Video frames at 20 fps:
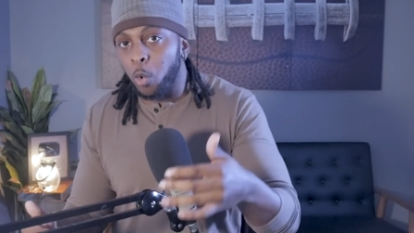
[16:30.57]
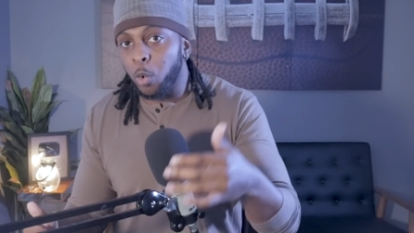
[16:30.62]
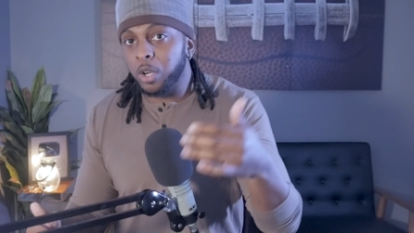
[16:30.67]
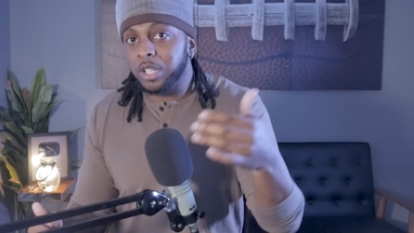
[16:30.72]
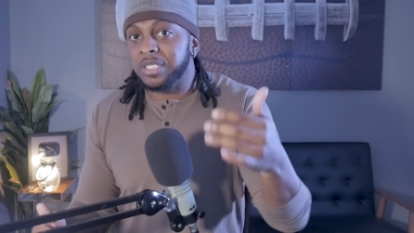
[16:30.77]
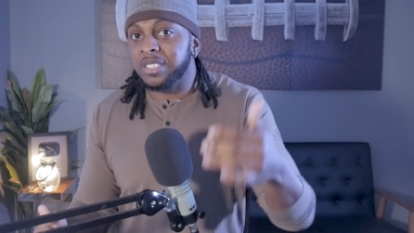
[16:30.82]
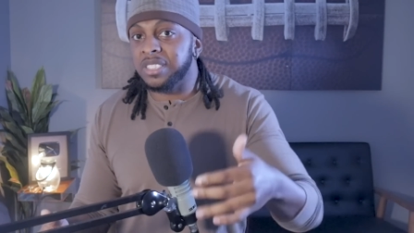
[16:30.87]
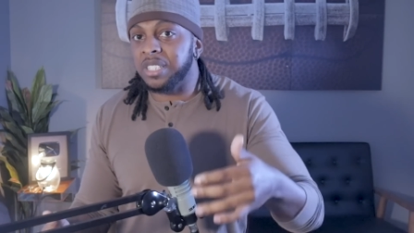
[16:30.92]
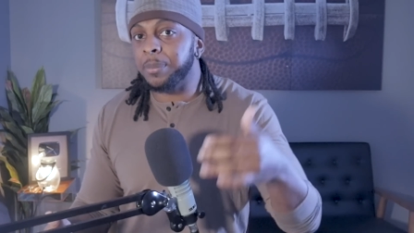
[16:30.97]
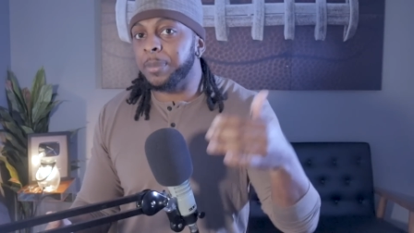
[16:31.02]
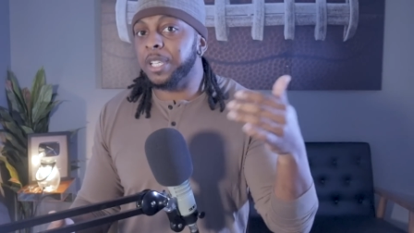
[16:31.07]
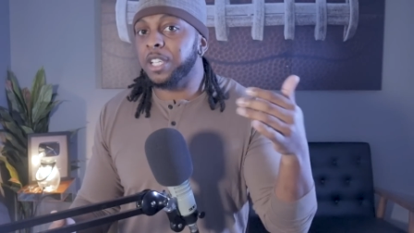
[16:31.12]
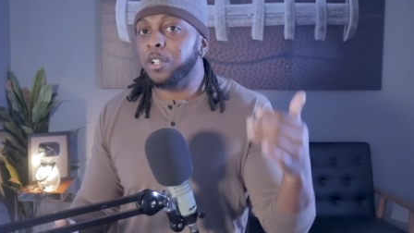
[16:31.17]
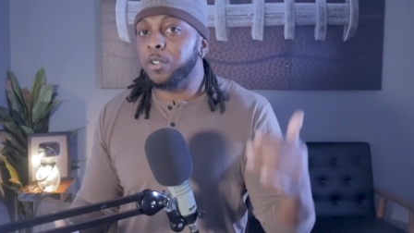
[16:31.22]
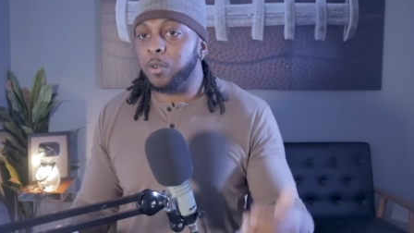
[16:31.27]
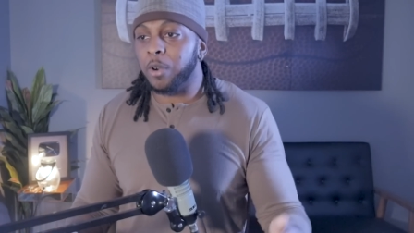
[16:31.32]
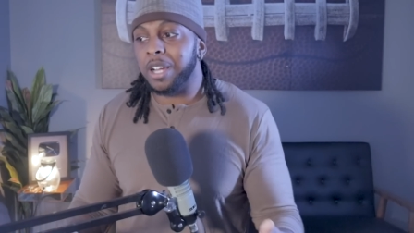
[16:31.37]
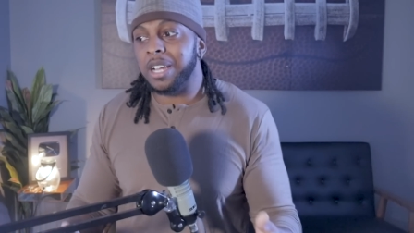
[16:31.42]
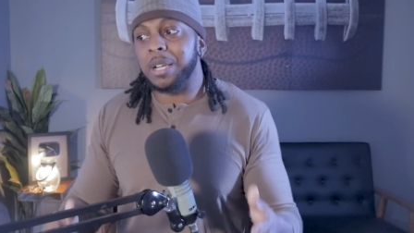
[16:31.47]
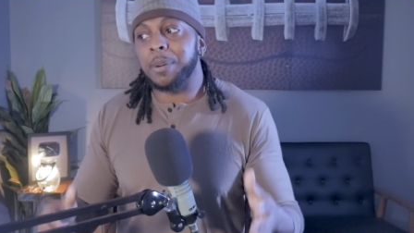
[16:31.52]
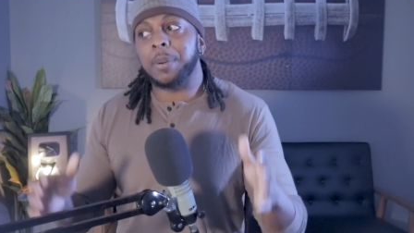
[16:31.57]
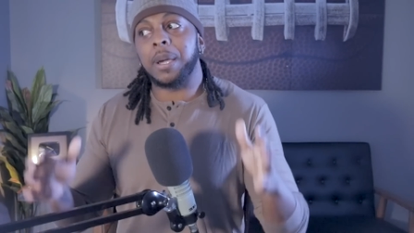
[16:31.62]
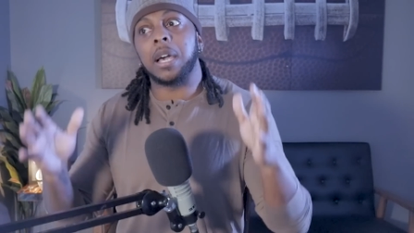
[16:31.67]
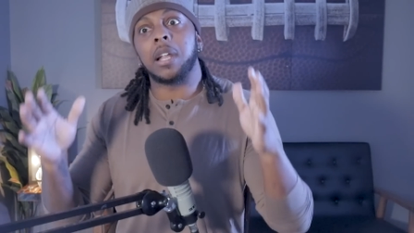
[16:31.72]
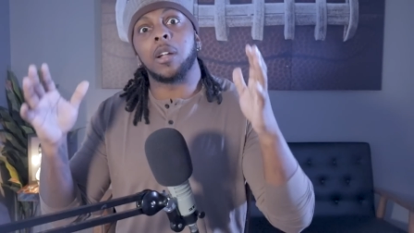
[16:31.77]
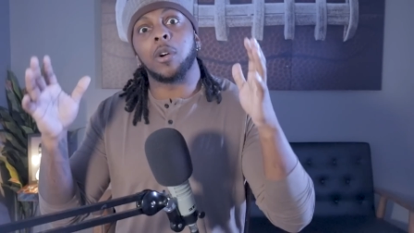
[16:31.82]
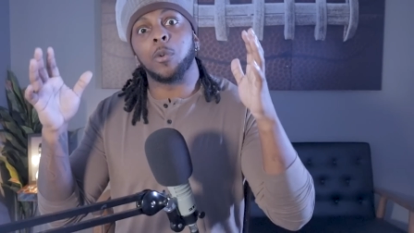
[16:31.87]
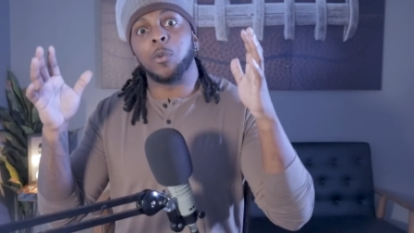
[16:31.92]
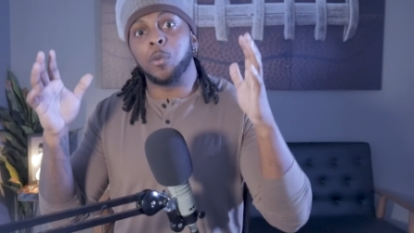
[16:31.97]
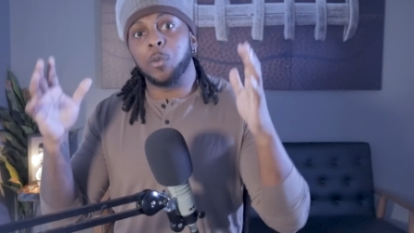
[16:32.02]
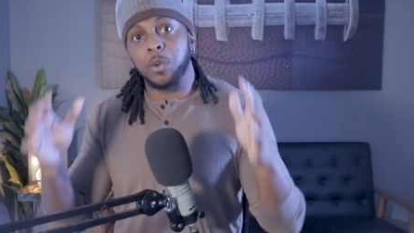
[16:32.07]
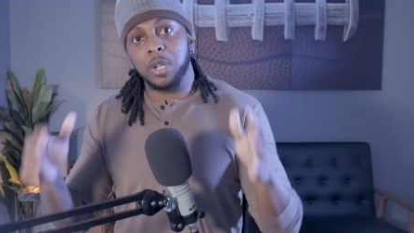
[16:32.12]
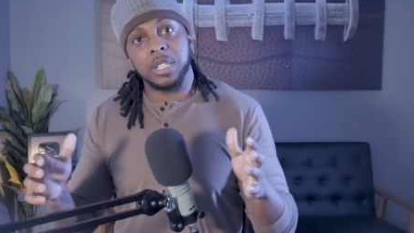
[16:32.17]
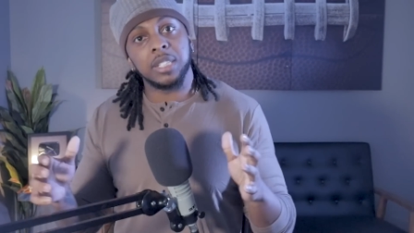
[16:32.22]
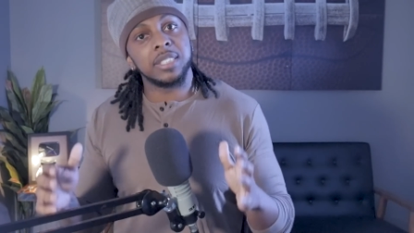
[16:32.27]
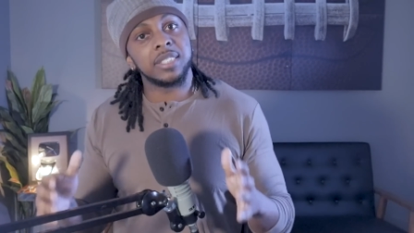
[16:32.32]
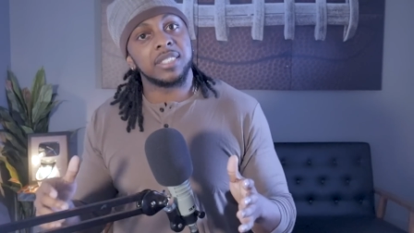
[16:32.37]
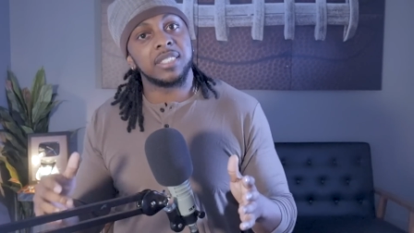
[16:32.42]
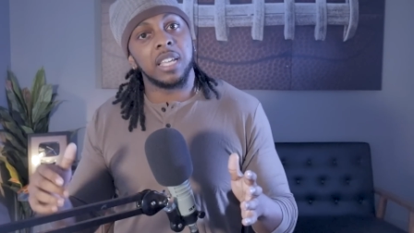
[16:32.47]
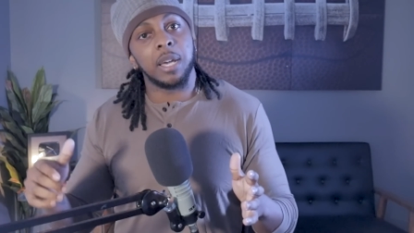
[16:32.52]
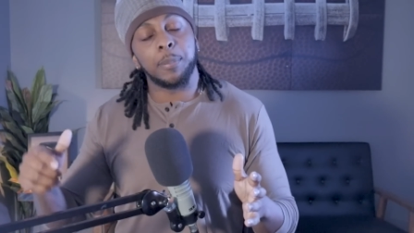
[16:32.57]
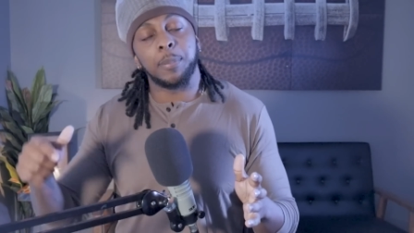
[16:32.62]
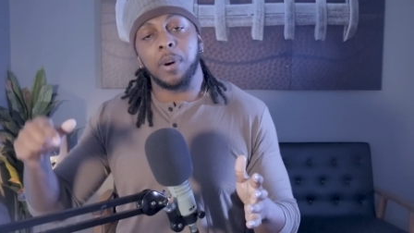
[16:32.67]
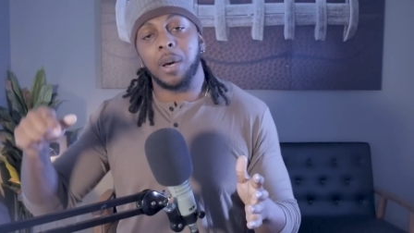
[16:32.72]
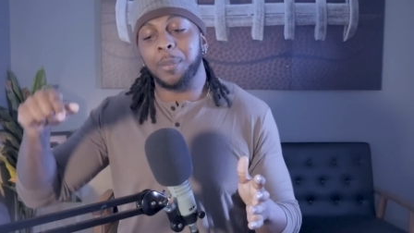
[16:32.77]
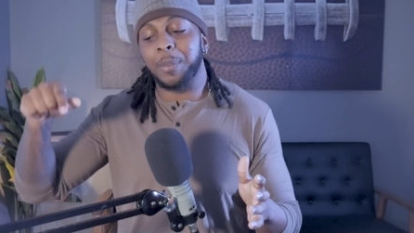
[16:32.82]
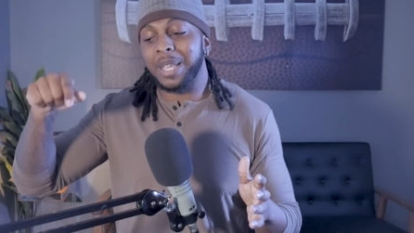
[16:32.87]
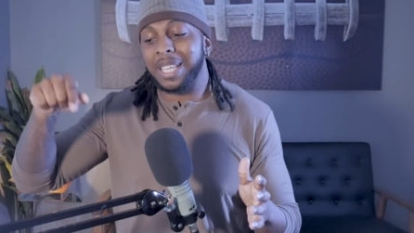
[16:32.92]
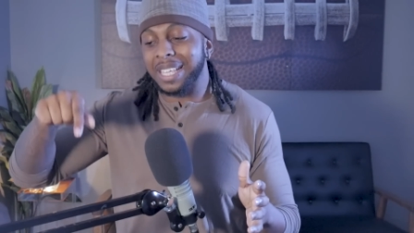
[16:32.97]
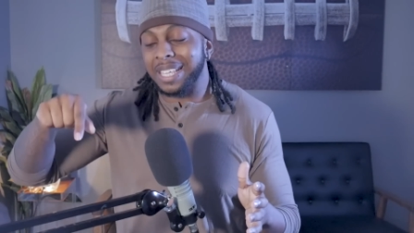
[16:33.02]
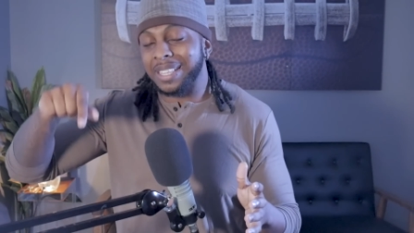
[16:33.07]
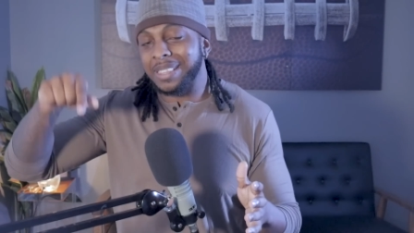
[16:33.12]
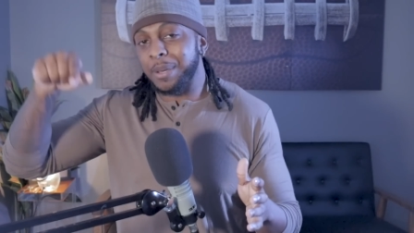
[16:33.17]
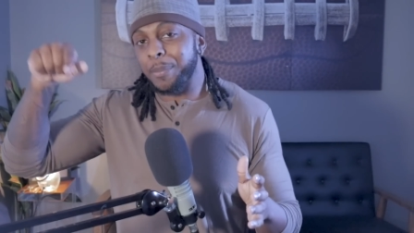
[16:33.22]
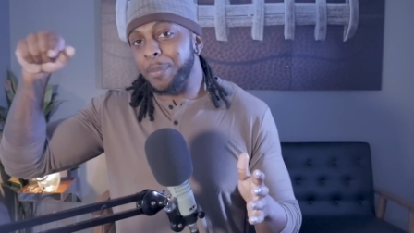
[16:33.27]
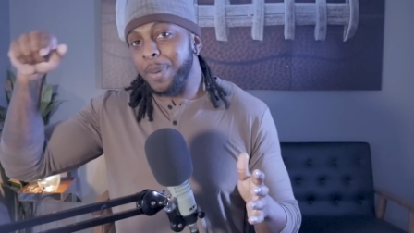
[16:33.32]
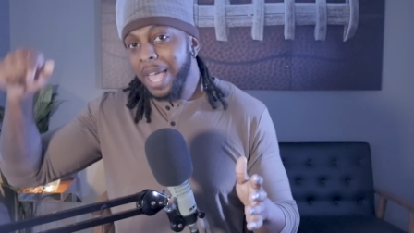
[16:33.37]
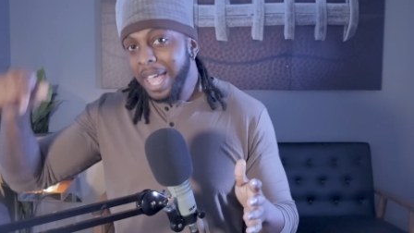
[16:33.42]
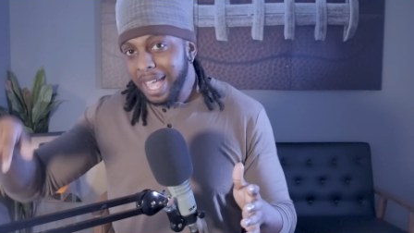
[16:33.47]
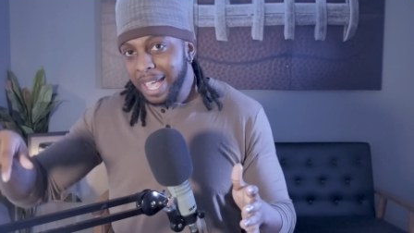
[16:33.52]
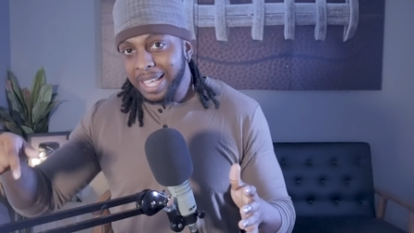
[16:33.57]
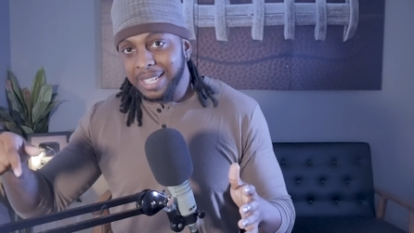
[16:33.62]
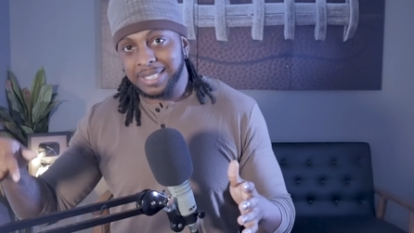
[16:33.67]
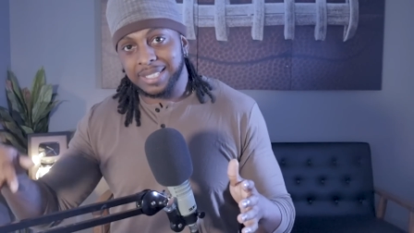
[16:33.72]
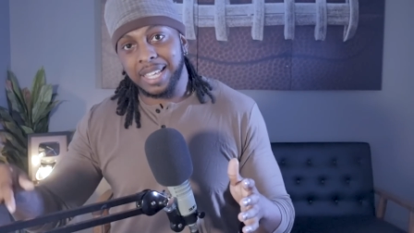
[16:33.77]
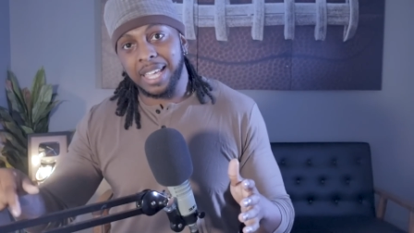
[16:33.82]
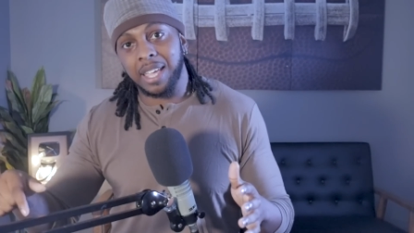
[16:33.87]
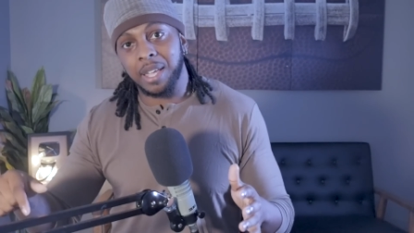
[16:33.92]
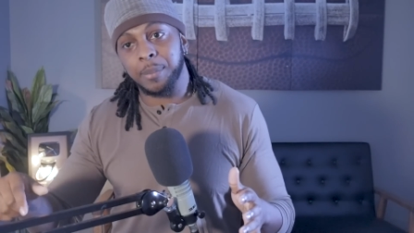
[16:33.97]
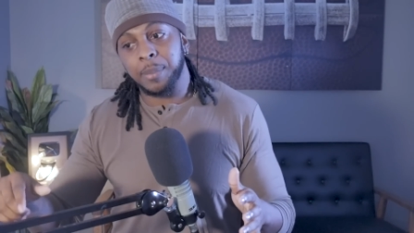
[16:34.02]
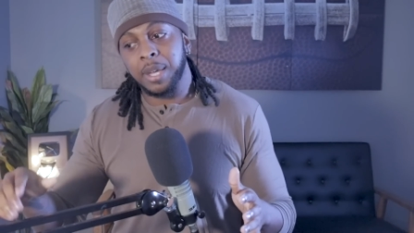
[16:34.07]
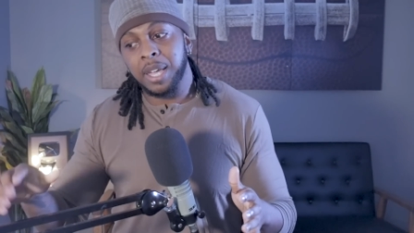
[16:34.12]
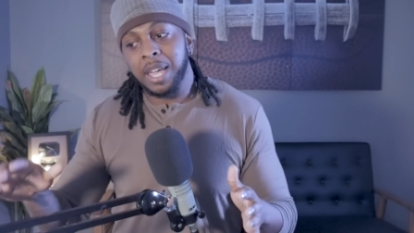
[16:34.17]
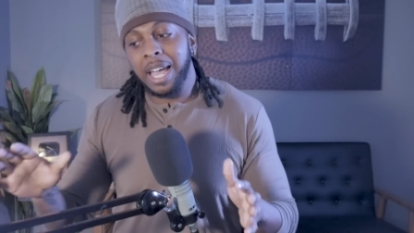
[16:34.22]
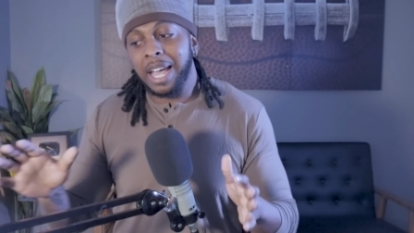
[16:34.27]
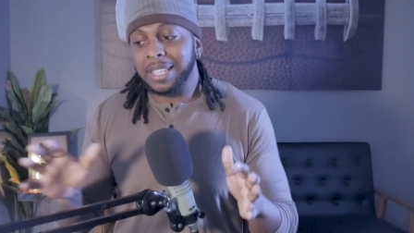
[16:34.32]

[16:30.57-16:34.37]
or Jimmy Graham got to really step up in the pass game.